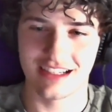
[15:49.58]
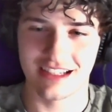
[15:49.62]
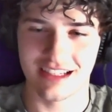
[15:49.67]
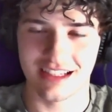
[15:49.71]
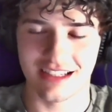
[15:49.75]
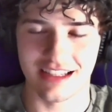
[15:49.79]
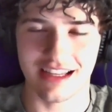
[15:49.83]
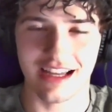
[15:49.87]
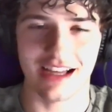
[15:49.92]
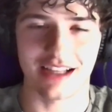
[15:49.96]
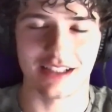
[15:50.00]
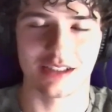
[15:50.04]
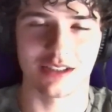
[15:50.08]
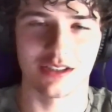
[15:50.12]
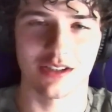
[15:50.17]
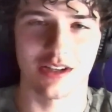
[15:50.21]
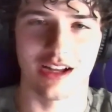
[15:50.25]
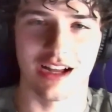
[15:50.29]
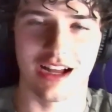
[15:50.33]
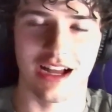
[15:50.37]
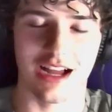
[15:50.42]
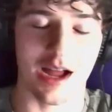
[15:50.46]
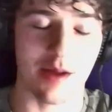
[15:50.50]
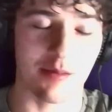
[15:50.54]
yeah. So
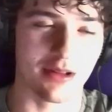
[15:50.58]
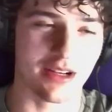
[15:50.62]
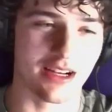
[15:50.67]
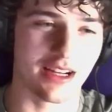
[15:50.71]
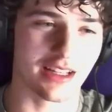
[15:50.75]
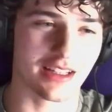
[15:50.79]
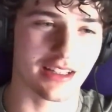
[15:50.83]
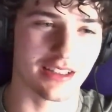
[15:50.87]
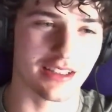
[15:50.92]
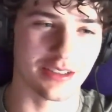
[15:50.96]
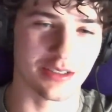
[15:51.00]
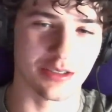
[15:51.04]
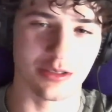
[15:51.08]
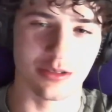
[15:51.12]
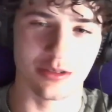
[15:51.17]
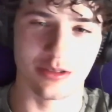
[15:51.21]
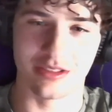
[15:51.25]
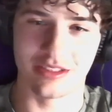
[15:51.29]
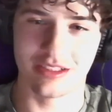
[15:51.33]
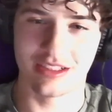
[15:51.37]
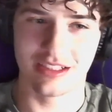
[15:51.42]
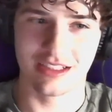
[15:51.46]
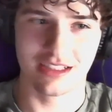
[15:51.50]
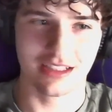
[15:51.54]
I mean, I can
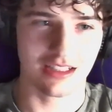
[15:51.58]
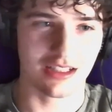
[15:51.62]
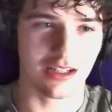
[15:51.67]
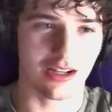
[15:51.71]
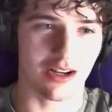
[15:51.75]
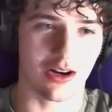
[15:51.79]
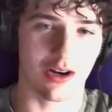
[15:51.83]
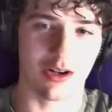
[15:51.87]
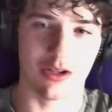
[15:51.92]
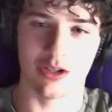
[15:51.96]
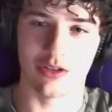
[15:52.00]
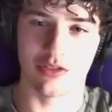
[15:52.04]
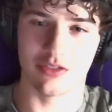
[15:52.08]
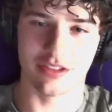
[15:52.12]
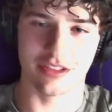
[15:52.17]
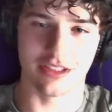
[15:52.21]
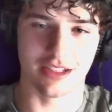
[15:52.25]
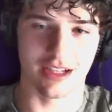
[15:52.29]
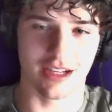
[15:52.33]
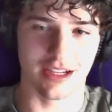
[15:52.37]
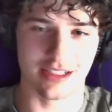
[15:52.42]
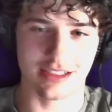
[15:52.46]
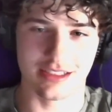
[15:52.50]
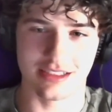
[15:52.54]
do all over the
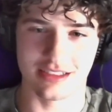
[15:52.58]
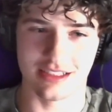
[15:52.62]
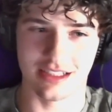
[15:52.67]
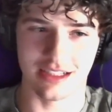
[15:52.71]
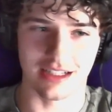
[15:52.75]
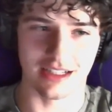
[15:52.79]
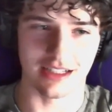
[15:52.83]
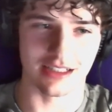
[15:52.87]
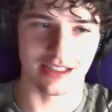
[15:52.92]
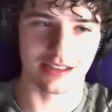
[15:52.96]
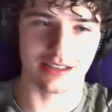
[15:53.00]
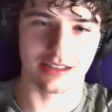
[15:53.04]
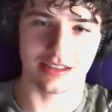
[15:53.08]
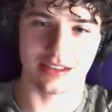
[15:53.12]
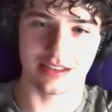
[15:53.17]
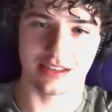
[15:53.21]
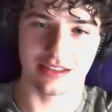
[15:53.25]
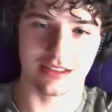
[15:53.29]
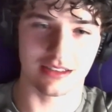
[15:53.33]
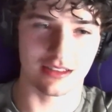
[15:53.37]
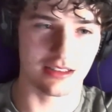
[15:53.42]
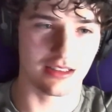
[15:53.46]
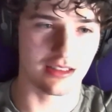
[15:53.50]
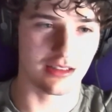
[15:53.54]
United States,
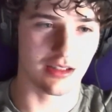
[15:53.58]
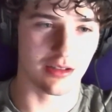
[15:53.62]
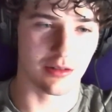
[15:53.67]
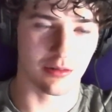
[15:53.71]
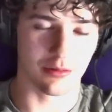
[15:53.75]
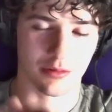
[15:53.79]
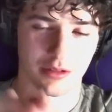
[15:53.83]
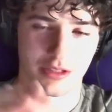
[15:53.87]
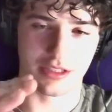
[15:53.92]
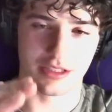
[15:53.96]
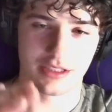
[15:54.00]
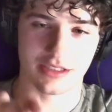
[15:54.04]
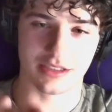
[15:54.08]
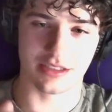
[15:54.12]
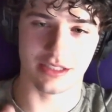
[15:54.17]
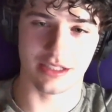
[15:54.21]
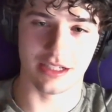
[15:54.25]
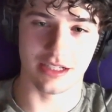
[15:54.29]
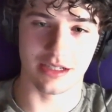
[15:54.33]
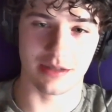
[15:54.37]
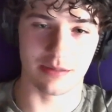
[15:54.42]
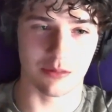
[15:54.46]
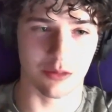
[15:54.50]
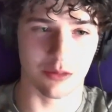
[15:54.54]
real
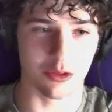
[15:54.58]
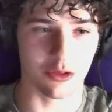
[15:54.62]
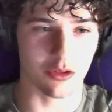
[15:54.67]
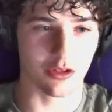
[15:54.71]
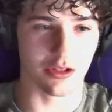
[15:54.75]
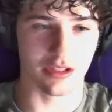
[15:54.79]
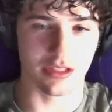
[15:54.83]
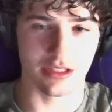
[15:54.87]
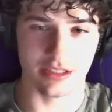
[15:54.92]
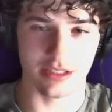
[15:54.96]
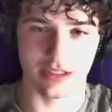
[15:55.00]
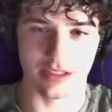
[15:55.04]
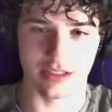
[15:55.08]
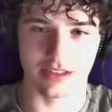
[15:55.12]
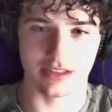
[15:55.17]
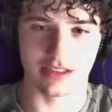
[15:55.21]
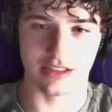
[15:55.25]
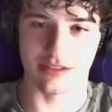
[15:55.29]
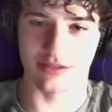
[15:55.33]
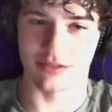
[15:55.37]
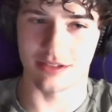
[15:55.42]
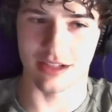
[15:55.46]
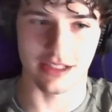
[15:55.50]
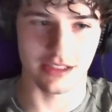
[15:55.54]
estate, mortgage,
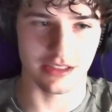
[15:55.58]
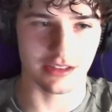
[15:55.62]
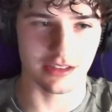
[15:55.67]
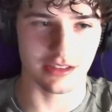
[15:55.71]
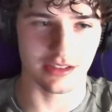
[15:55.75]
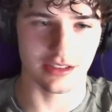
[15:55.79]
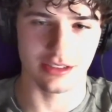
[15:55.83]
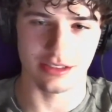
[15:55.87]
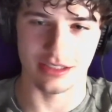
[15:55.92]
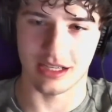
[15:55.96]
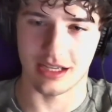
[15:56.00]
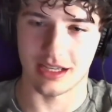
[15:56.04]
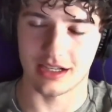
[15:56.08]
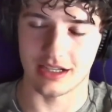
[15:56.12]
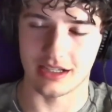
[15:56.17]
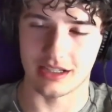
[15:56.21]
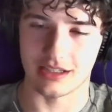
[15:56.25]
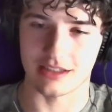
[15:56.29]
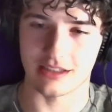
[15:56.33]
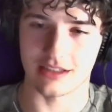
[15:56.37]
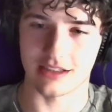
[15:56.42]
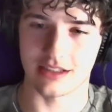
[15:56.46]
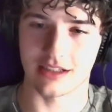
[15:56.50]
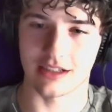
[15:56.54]
investors,
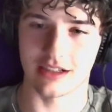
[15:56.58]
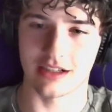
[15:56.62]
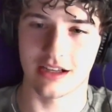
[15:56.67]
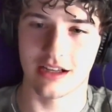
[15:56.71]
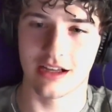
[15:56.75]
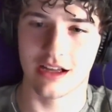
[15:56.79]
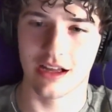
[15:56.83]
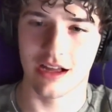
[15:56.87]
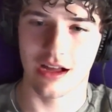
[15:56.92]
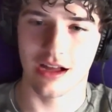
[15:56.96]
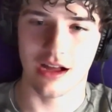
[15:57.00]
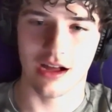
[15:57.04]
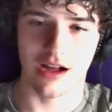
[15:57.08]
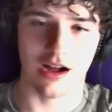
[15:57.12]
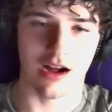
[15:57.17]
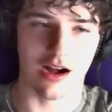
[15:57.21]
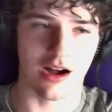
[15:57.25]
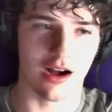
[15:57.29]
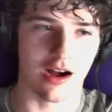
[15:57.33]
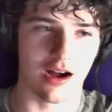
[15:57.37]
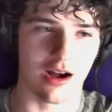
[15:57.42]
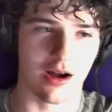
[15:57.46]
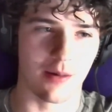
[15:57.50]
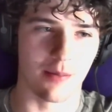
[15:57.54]
anything.
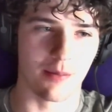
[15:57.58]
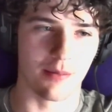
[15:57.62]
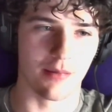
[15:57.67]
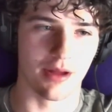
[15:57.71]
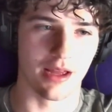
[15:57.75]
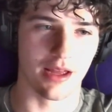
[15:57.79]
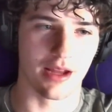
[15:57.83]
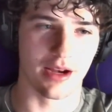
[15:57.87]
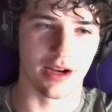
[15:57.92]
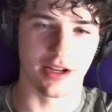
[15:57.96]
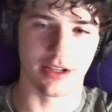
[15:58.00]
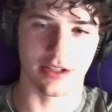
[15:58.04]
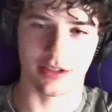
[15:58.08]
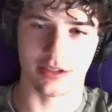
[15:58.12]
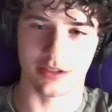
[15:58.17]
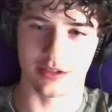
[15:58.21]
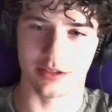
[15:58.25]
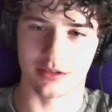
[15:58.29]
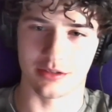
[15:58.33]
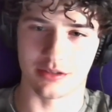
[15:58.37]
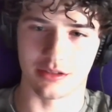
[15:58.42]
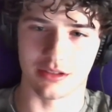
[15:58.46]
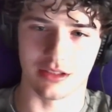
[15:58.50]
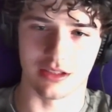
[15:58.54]
And I can
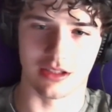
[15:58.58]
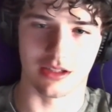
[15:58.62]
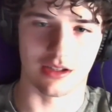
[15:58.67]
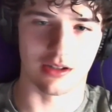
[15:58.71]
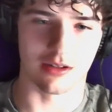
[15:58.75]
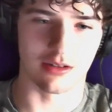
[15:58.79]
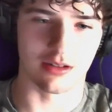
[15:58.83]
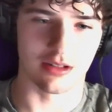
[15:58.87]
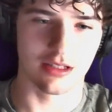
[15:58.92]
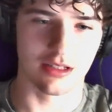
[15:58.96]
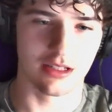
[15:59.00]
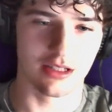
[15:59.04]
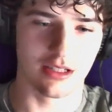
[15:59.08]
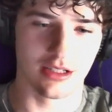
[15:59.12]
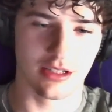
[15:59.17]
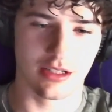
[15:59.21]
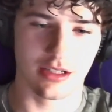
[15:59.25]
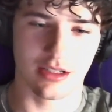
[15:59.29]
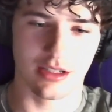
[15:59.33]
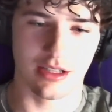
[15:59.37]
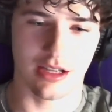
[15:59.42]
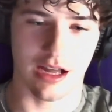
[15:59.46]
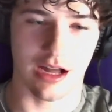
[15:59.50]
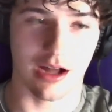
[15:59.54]
do,
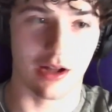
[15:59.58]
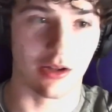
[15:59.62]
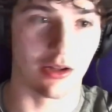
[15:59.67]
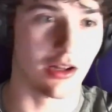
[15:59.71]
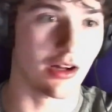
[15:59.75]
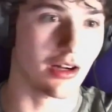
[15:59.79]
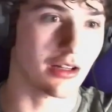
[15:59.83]
how long